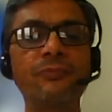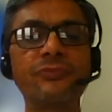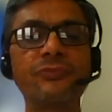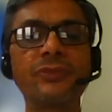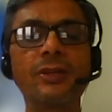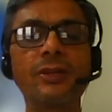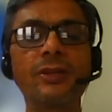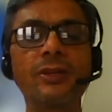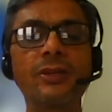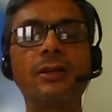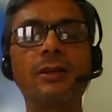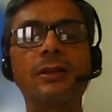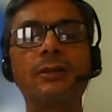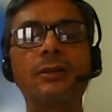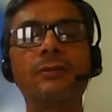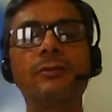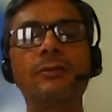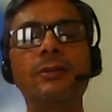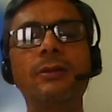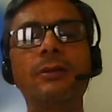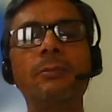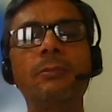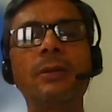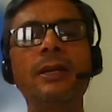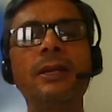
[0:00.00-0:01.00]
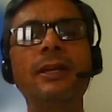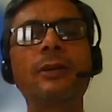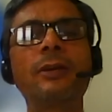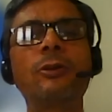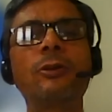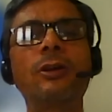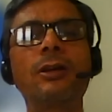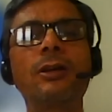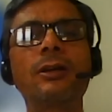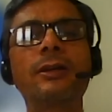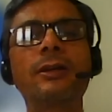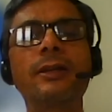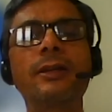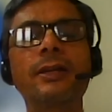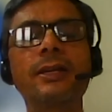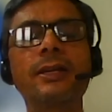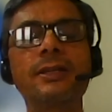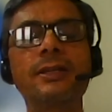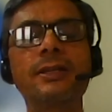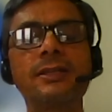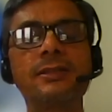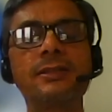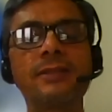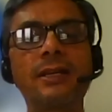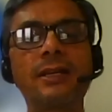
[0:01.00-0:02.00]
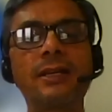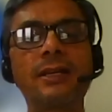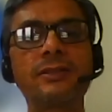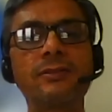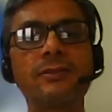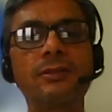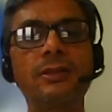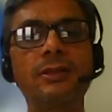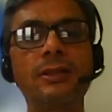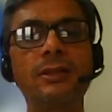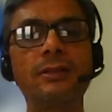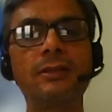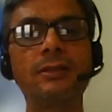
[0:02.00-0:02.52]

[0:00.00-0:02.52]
are many congregations actually.